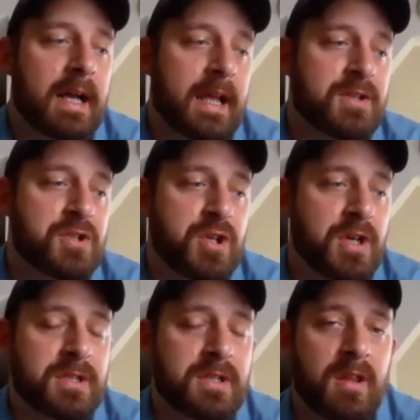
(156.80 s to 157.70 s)
It's
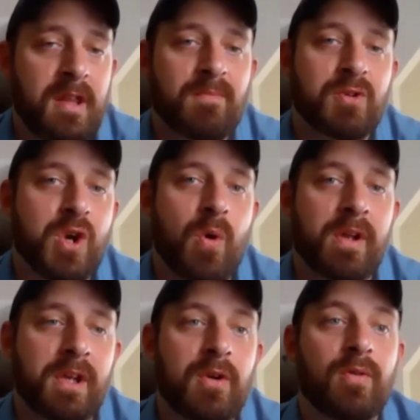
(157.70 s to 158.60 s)
just them
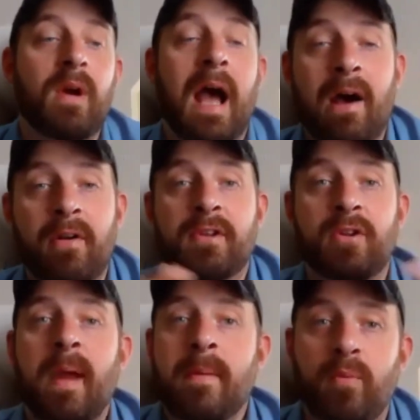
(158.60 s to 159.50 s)
showing you how to do
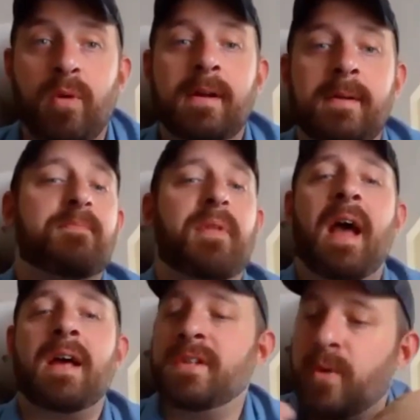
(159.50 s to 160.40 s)
the paperwork,
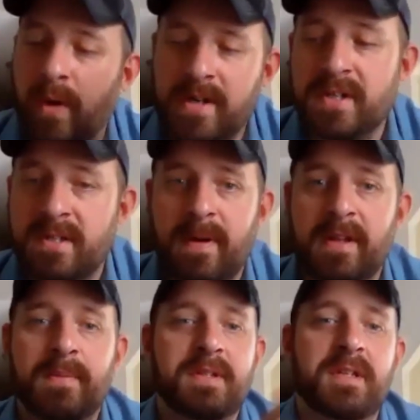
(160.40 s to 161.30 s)
asking questions about
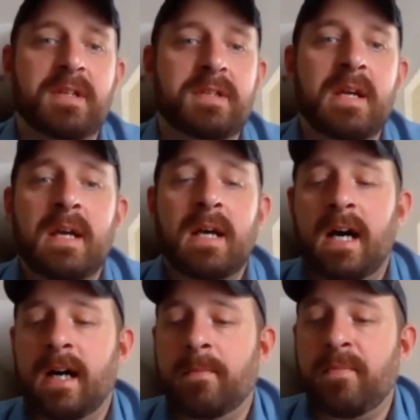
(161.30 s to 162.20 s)
the business
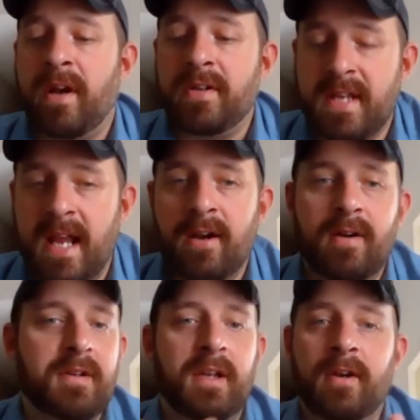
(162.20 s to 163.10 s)
that are standard.